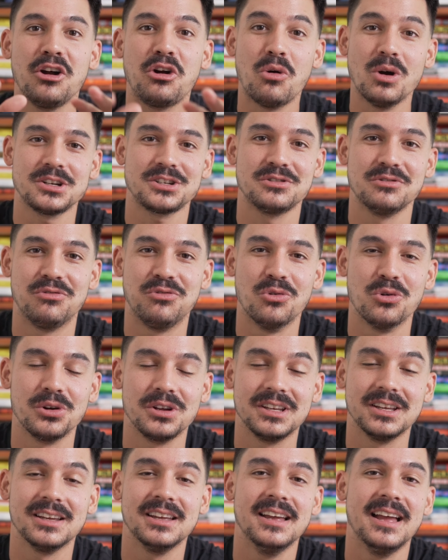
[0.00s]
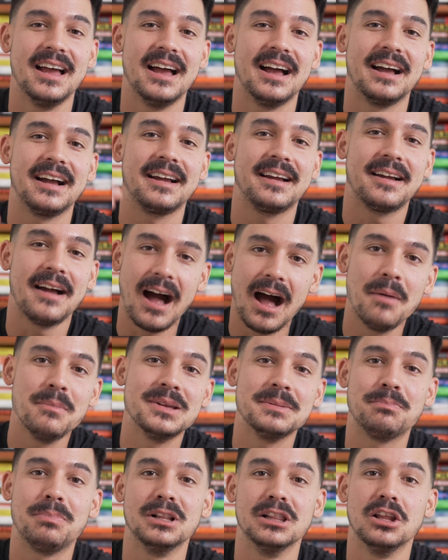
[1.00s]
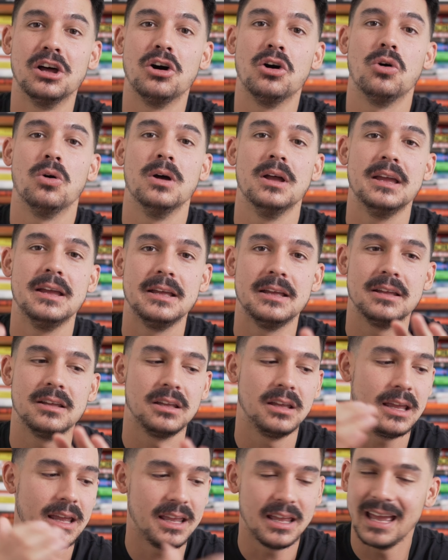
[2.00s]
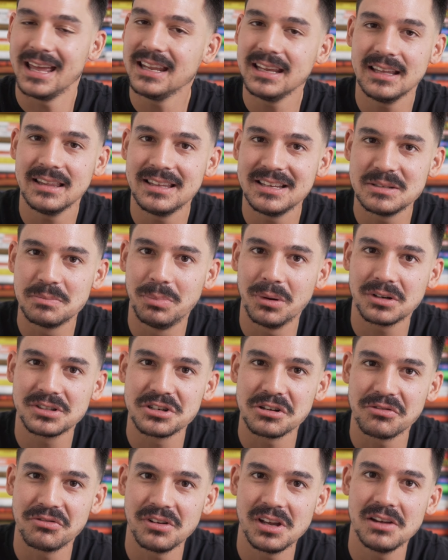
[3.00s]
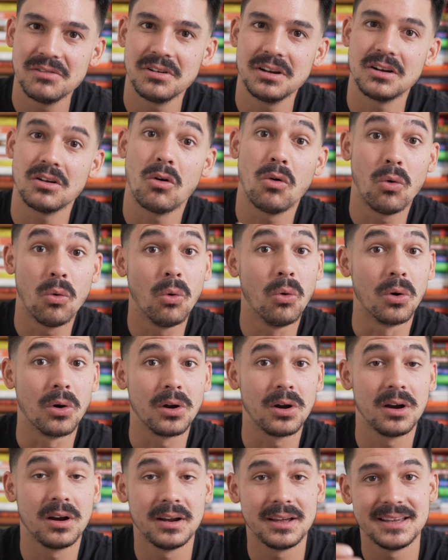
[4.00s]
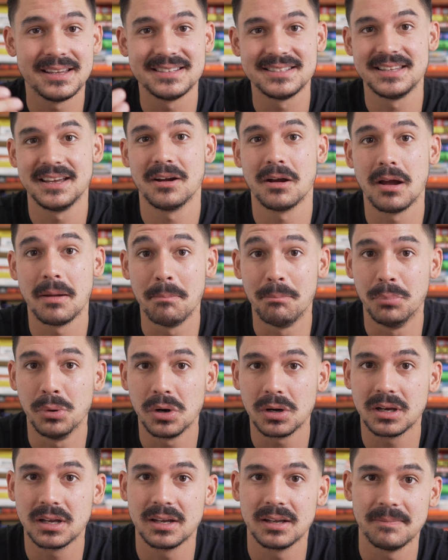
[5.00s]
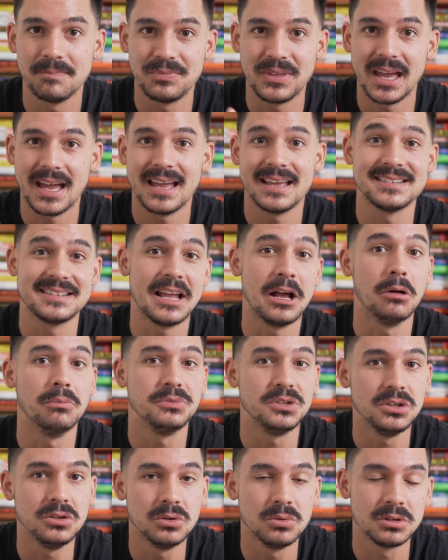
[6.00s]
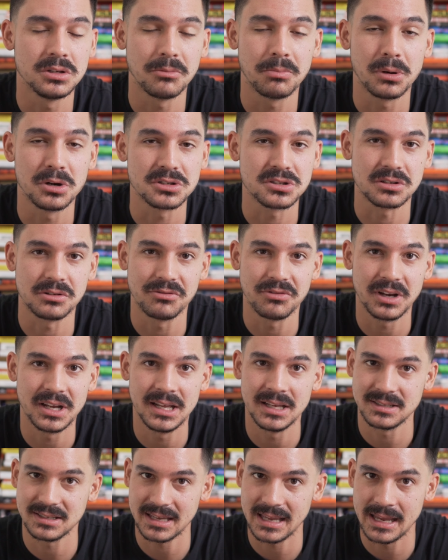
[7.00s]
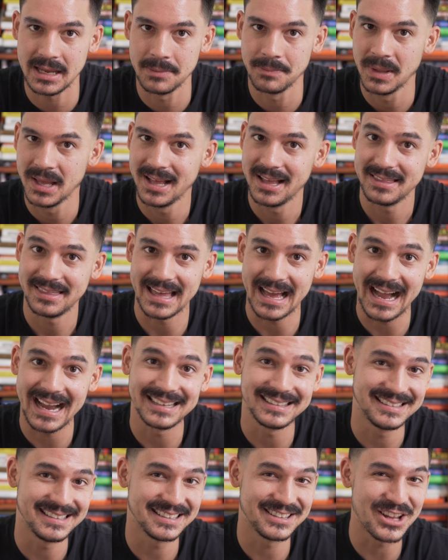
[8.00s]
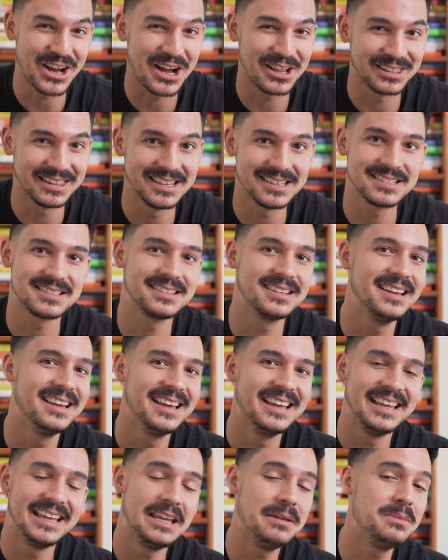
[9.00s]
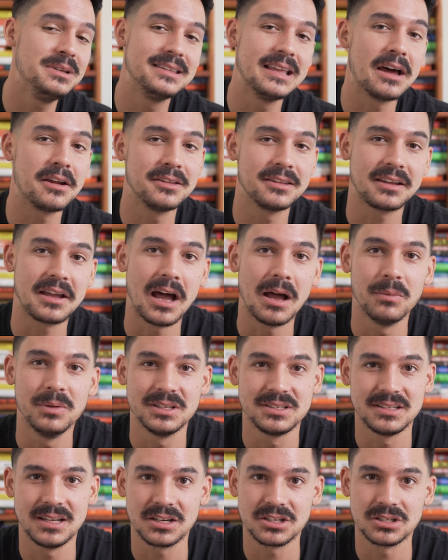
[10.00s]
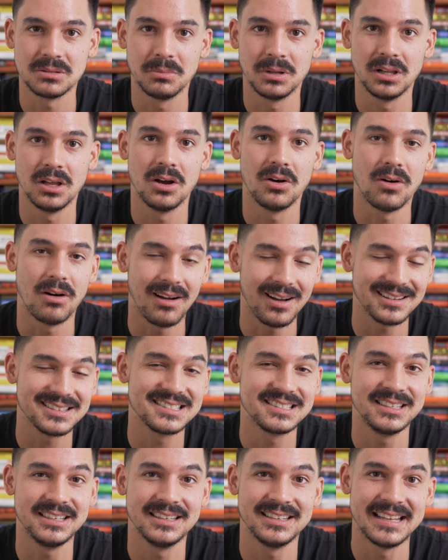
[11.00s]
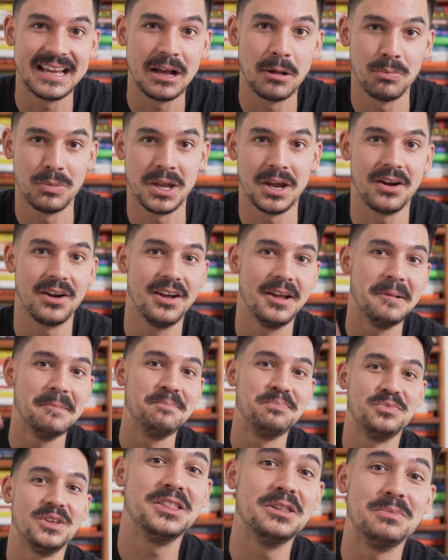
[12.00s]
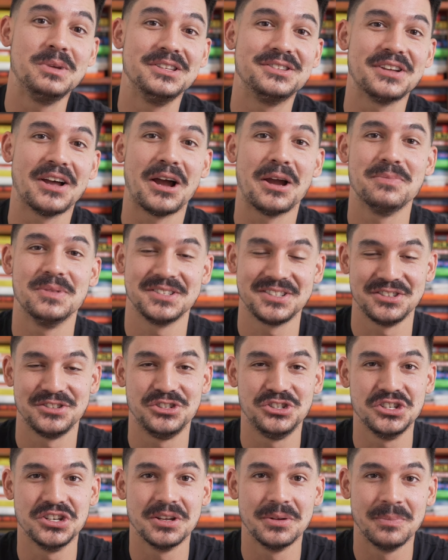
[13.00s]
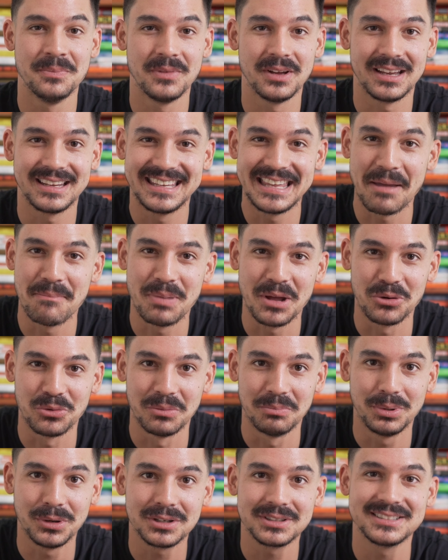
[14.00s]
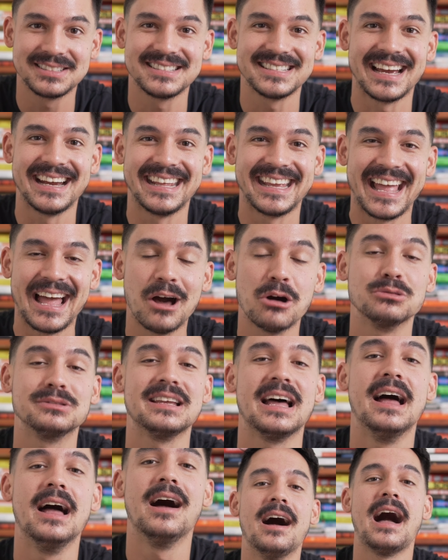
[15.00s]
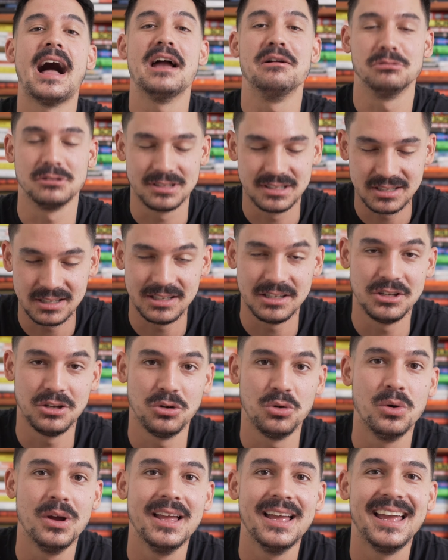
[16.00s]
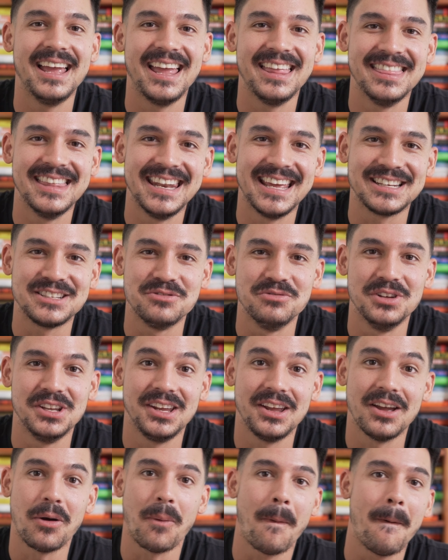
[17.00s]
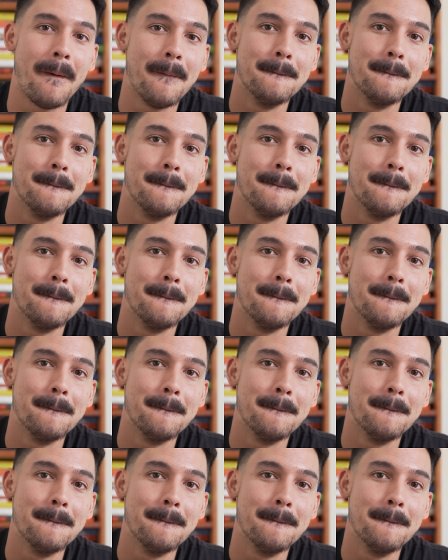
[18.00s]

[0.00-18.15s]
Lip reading: Question for you, comment below. Any of these books your favorite, or is there a book that has helped you in your personal finance game that I did not list? Hit me down in the comment section below. I'll see you down there. In the meantime, this is Jim, Get Better with Books, signing out. I will see you in the next video.